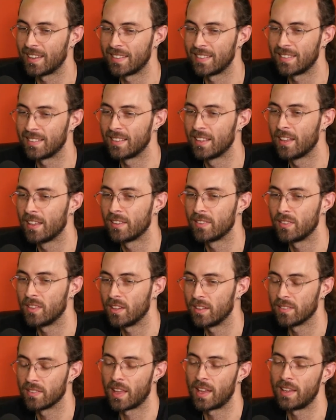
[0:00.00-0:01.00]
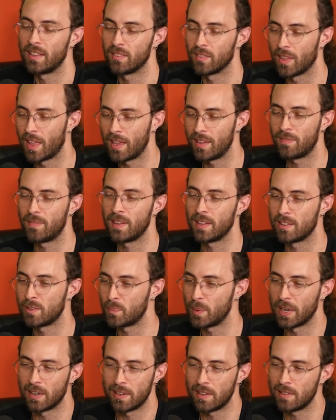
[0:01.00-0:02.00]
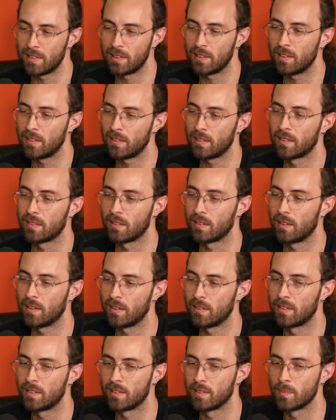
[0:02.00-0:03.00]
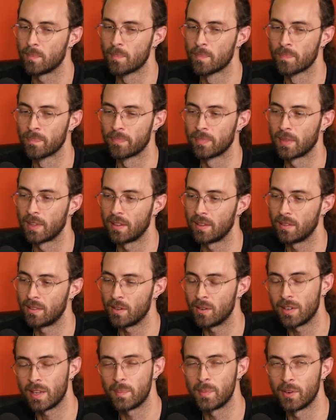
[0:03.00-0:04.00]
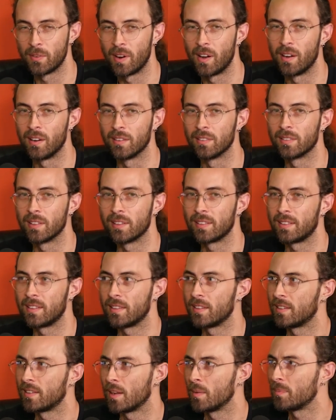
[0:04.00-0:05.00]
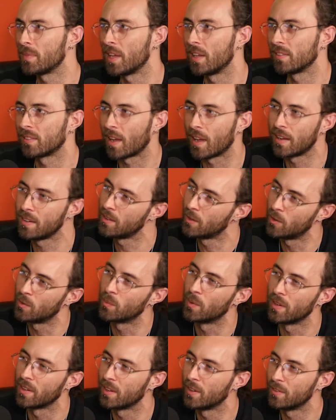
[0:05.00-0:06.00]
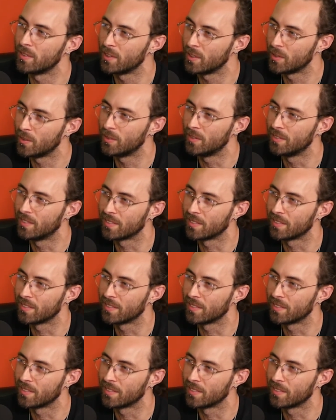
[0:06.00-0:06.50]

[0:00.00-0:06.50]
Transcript: uh, that like life experiences. It's don't get me wrong. There's some things I don't want to go do.